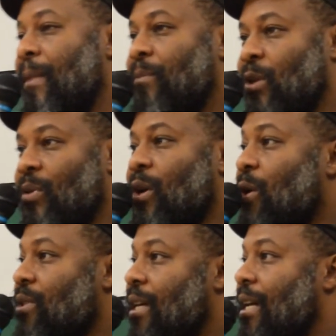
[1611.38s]
So
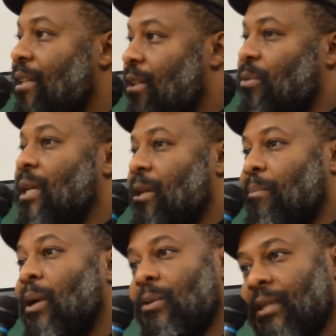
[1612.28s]
those are kind of the three
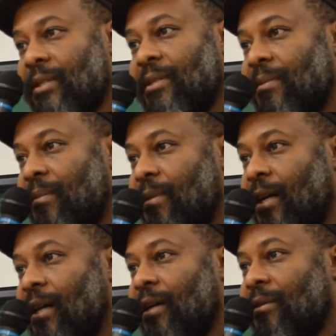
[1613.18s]
components
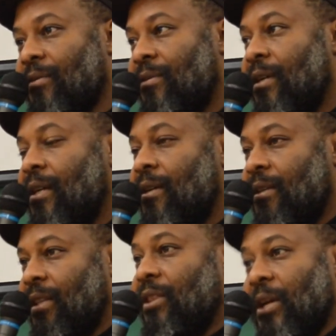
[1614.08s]
of
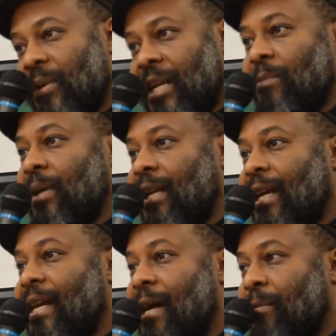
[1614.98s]
the theory that we
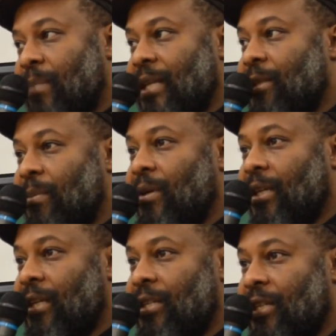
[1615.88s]
laid out based upon
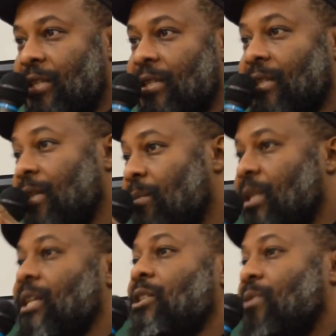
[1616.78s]
the conditions, and then we
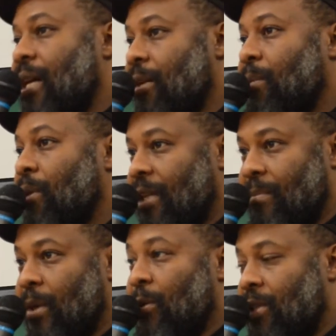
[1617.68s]
then trying to put in
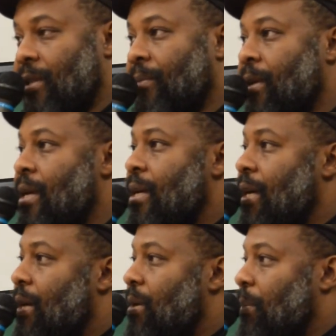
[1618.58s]
motion.
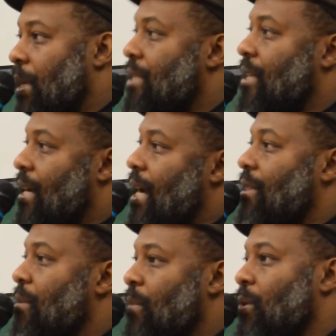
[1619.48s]
And the piece that
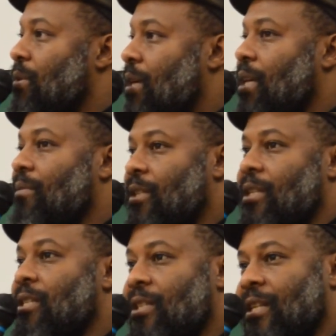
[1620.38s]
got the most kind of
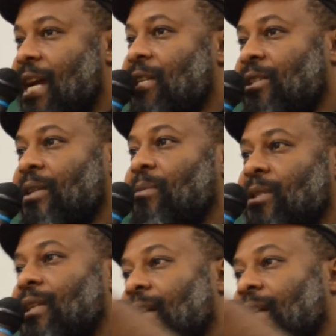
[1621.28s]
attention nationally was the